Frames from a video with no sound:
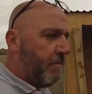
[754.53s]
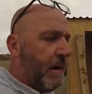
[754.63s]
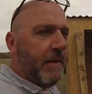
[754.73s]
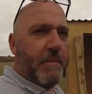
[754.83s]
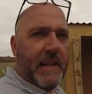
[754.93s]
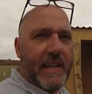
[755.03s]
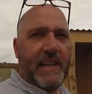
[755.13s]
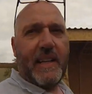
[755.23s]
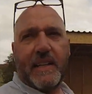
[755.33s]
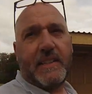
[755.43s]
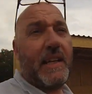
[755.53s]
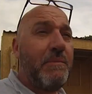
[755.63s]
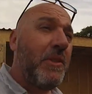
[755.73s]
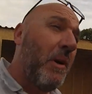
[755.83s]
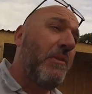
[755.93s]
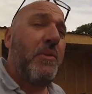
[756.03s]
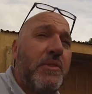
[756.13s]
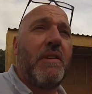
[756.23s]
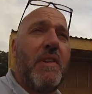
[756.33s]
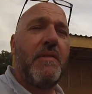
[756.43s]
But then again, at the same time, it's
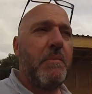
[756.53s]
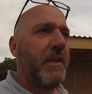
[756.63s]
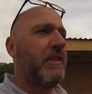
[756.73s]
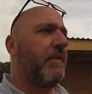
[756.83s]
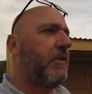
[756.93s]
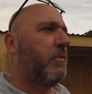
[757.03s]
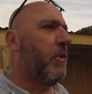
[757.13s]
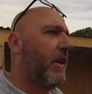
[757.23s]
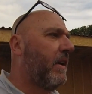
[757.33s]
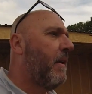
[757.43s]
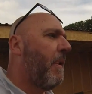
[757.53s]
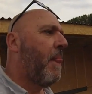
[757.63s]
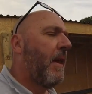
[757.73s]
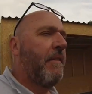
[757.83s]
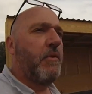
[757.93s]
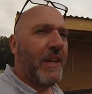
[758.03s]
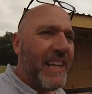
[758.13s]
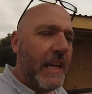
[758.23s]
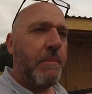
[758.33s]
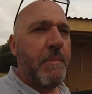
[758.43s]
also relevant because if you want to
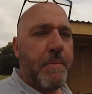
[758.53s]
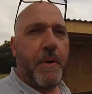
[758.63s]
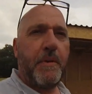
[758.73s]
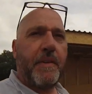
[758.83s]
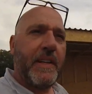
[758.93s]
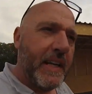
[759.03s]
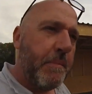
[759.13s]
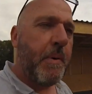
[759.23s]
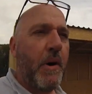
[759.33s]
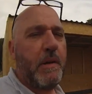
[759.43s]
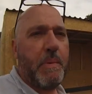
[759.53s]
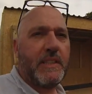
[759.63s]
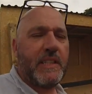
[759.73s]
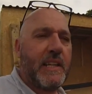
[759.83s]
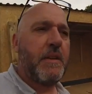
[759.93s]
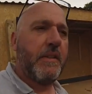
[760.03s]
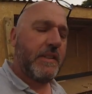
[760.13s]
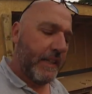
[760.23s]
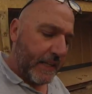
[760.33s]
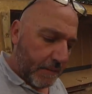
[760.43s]
keep improving, keep buying the best
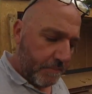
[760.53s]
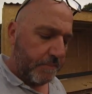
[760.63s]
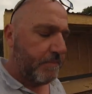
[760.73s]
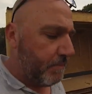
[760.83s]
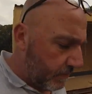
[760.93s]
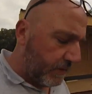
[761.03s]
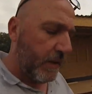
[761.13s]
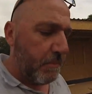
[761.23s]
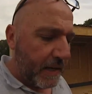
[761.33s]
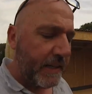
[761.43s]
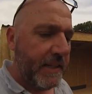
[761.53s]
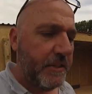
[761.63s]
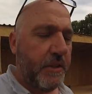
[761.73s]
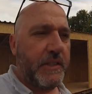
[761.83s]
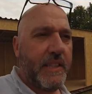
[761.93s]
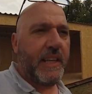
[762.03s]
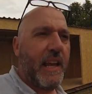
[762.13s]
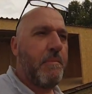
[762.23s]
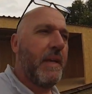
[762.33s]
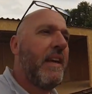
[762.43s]
technology, keep, you know, making it as good as it
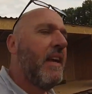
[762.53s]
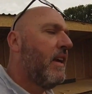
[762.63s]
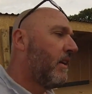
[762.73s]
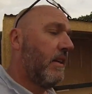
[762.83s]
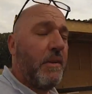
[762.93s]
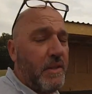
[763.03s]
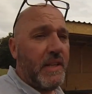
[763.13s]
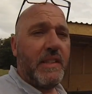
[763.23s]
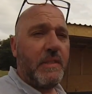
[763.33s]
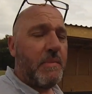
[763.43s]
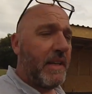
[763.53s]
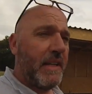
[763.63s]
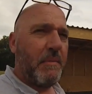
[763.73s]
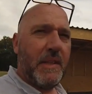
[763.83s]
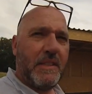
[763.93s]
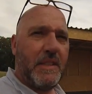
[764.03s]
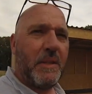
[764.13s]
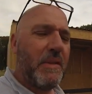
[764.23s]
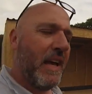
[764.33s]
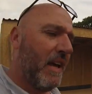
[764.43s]
can be, you know, you need some money coming in to
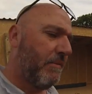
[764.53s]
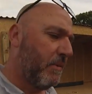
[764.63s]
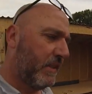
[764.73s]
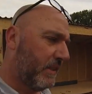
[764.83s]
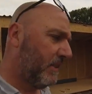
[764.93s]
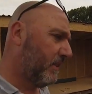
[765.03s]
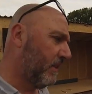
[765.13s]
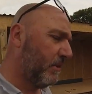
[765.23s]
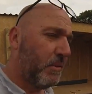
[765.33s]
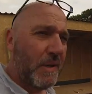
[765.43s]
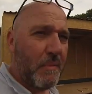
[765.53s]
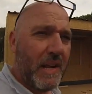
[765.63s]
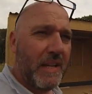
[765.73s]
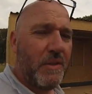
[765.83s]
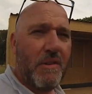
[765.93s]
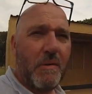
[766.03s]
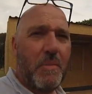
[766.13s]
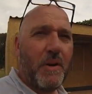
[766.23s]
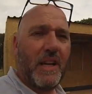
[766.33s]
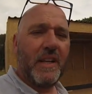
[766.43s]
do that. Otherwise, it's, you know, it's all coming out of your own
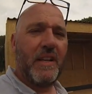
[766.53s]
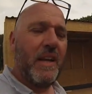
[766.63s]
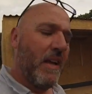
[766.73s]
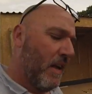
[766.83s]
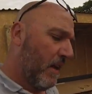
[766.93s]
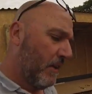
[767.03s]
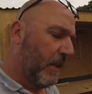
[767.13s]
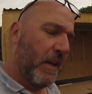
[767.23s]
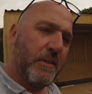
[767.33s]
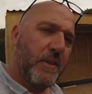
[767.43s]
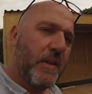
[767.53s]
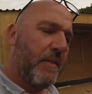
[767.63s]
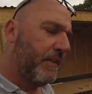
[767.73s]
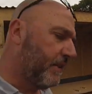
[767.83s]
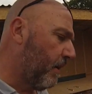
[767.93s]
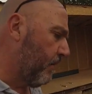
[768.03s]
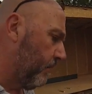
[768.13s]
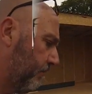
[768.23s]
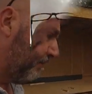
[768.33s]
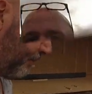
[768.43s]
pocket, and you can only do that for so long.